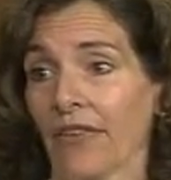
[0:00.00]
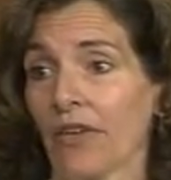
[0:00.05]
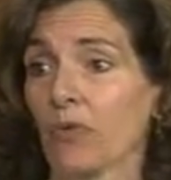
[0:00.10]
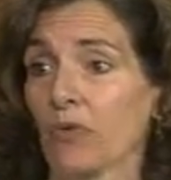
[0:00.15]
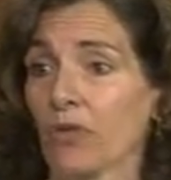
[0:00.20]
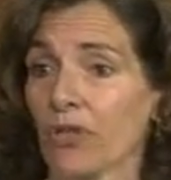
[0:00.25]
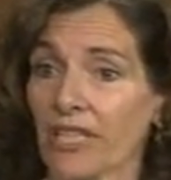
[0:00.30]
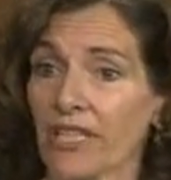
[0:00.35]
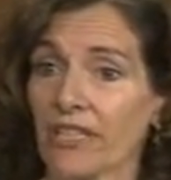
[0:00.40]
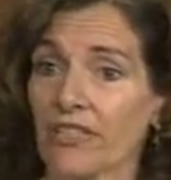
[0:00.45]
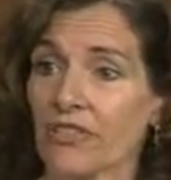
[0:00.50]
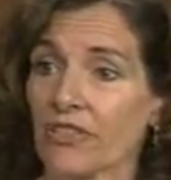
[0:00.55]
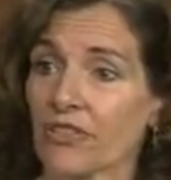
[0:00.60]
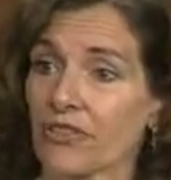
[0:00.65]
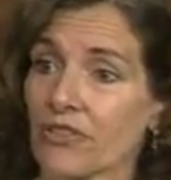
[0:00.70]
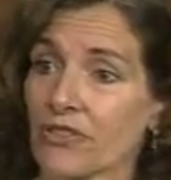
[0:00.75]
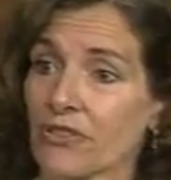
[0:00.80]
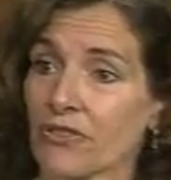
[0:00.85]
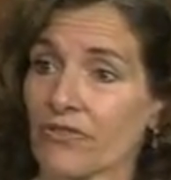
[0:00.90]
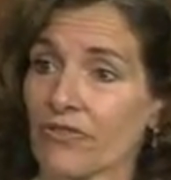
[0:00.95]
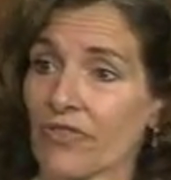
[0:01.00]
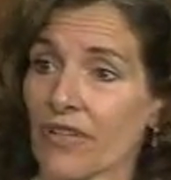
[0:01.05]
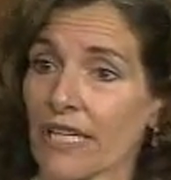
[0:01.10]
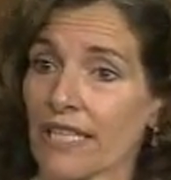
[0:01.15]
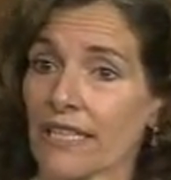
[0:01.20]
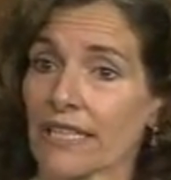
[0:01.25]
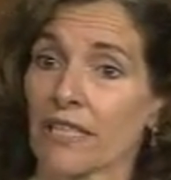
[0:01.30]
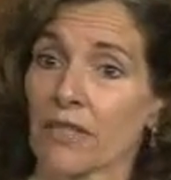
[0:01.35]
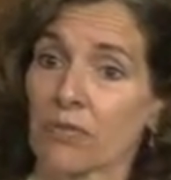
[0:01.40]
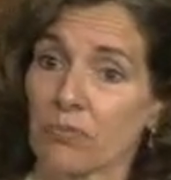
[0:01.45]
And then we're easier to
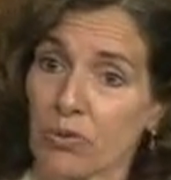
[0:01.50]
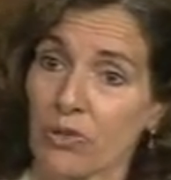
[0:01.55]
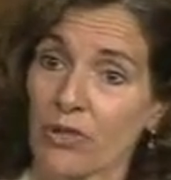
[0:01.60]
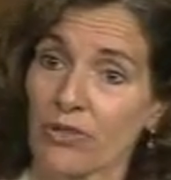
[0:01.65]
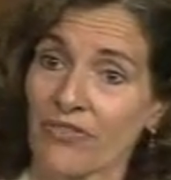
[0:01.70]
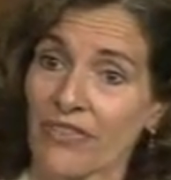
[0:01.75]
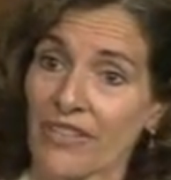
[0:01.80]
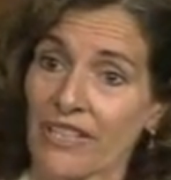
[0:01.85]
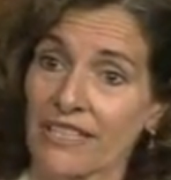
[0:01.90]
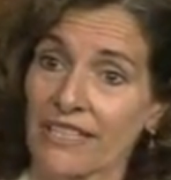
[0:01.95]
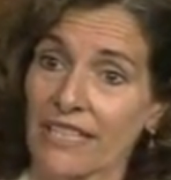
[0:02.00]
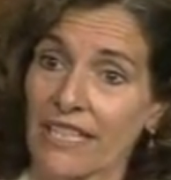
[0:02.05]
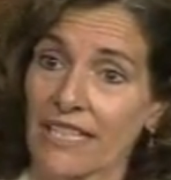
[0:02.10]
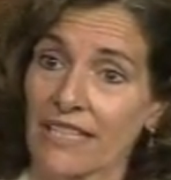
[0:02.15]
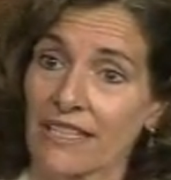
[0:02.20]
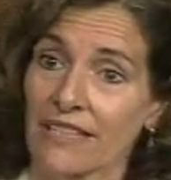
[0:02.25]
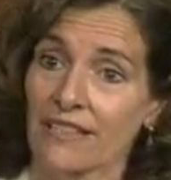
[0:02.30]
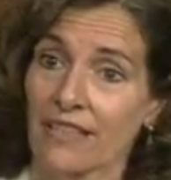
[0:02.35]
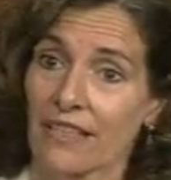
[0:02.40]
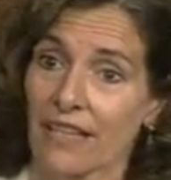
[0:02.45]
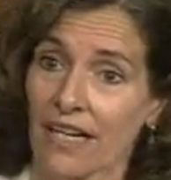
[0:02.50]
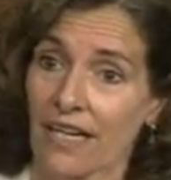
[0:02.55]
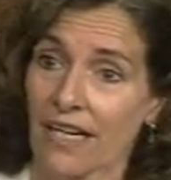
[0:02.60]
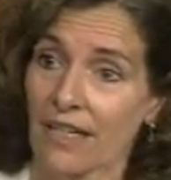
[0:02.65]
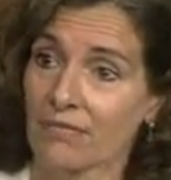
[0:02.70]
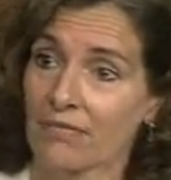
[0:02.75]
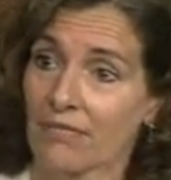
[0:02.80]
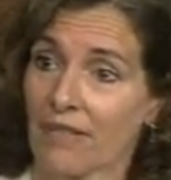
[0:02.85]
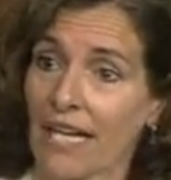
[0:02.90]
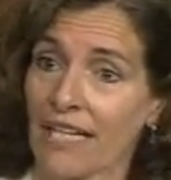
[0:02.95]
find imperfect
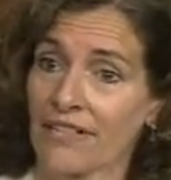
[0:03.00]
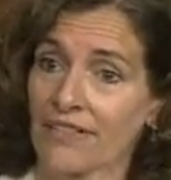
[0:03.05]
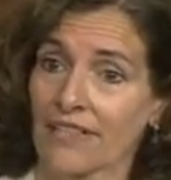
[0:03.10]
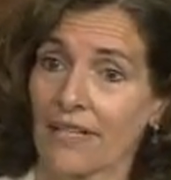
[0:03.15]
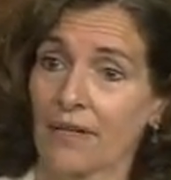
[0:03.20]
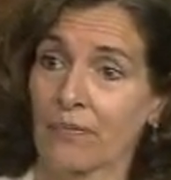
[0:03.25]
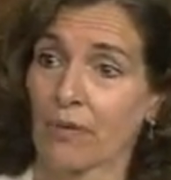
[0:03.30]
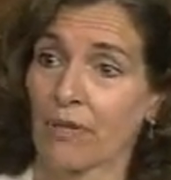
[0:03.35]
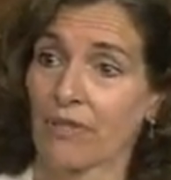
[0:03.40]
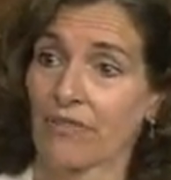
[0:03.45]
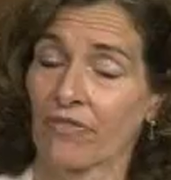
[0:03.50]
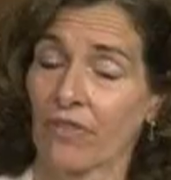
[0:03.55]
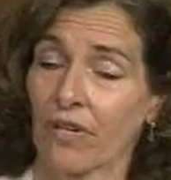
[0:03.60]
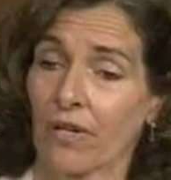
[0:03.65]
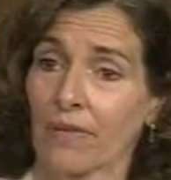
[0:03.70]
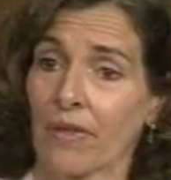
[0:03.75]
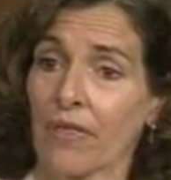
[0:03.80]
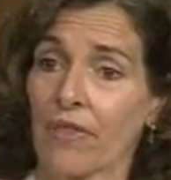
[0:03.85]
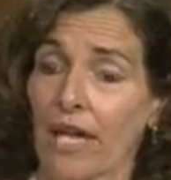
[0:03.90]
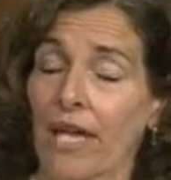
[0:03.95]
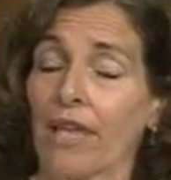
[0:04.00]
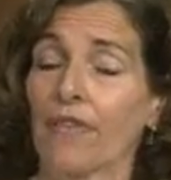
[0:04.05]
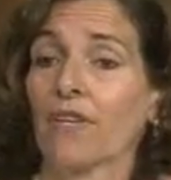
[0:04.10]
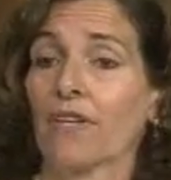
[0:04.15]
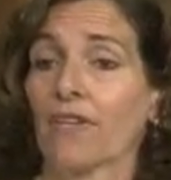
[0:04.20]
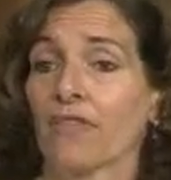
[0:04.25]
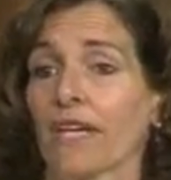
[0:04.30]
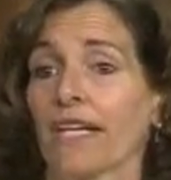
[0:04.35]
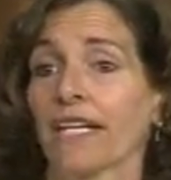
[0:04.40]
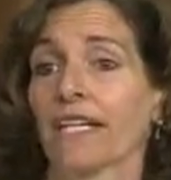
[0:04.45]
and separate from, and
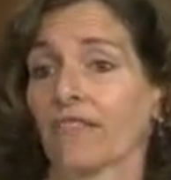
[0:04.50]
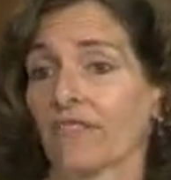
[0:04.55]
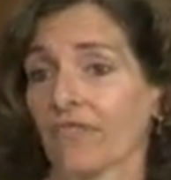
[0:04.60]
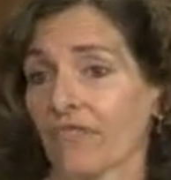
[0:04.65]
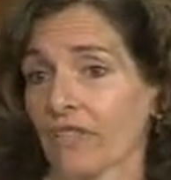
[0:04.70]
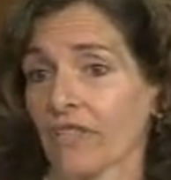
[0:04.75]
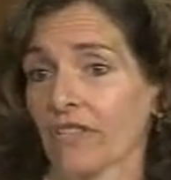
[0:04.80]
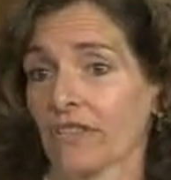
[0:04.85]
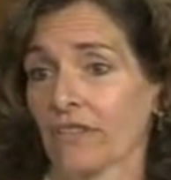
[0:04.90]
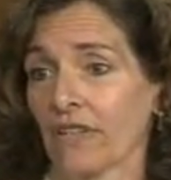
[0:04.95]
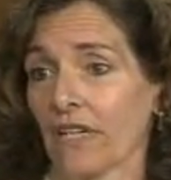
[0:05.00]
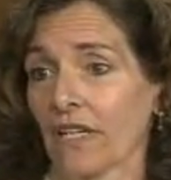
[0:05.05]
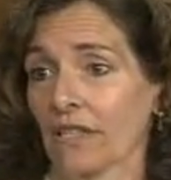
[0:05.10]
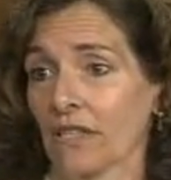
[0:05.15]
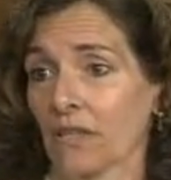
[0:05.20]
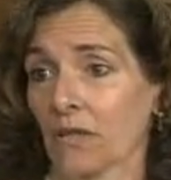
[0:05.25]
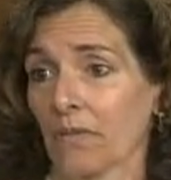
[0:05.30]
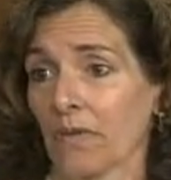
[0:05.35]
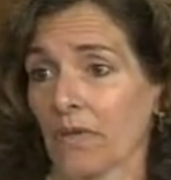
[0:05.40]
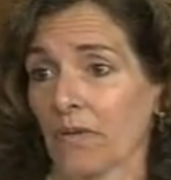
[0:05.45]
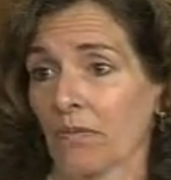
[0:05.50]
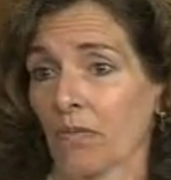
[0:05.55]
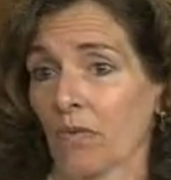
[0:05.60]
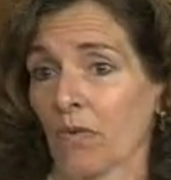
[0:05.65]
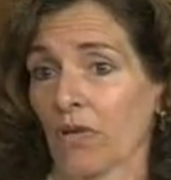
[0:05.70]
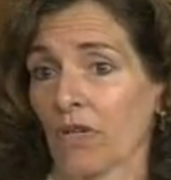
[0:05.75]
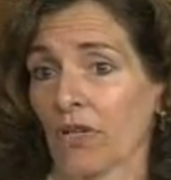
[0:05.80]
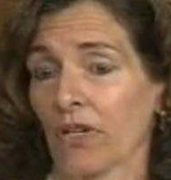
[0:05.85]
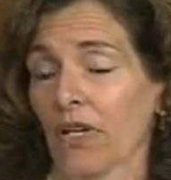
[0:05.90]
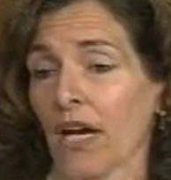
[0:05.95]
then they can feel a little bit
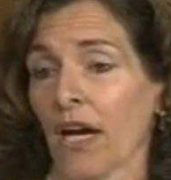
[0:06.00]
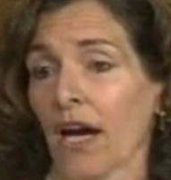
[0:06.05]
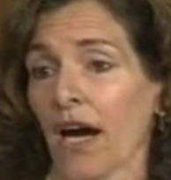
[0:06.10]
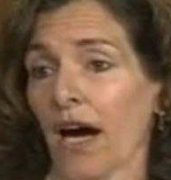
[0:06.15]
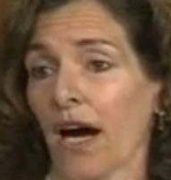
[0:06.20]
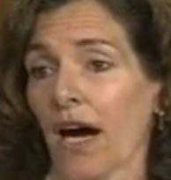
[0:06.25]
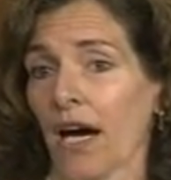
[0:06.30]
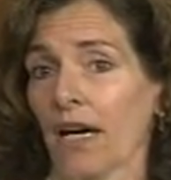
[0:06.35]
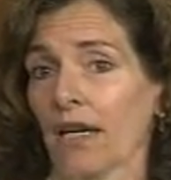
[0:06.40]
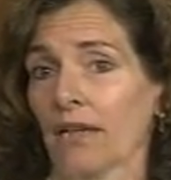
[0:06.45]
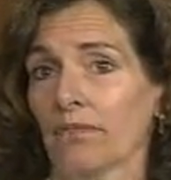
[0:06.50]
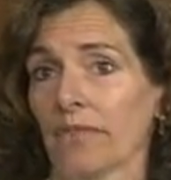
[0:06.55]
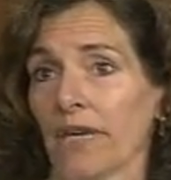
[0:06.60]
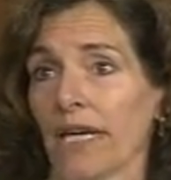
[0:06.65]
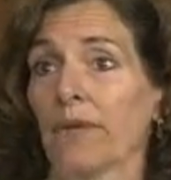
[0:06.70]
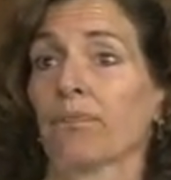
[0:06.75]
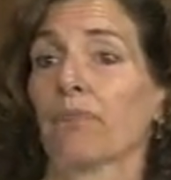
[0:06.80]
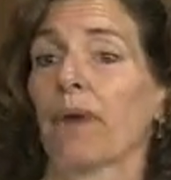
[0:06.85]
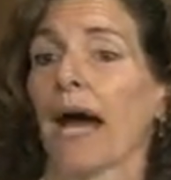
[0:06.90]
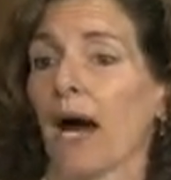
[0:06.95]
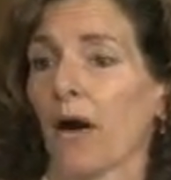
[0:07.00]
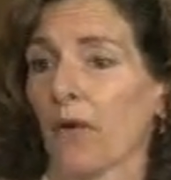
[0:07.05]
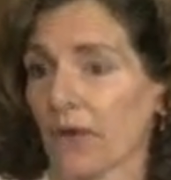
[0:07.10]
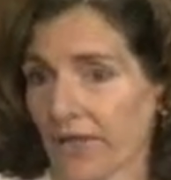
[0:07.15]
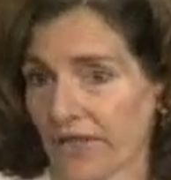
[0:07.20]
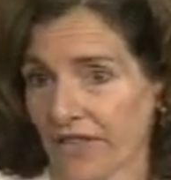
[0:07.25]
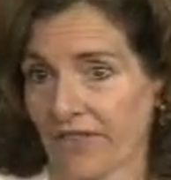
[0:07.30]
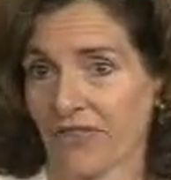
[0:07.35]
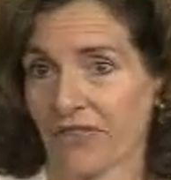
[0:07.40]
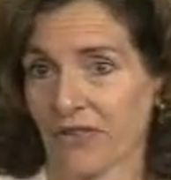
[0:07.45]
more
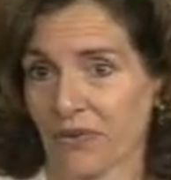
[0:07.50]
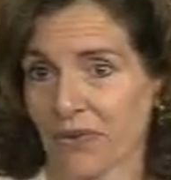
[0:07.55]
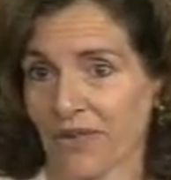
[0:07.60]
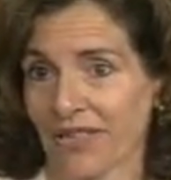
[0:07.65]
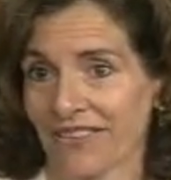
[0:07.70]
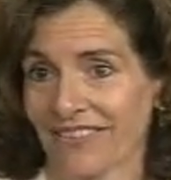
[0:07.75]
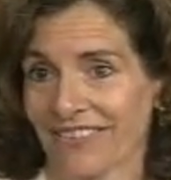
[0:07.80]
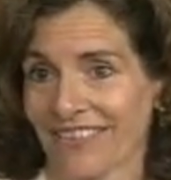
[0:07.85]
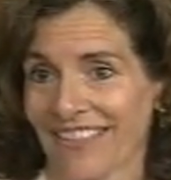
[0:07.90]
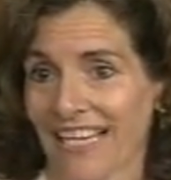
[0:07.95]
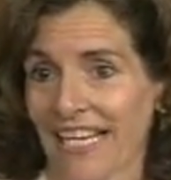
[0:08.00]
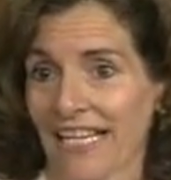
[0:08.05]
empowered, if you will.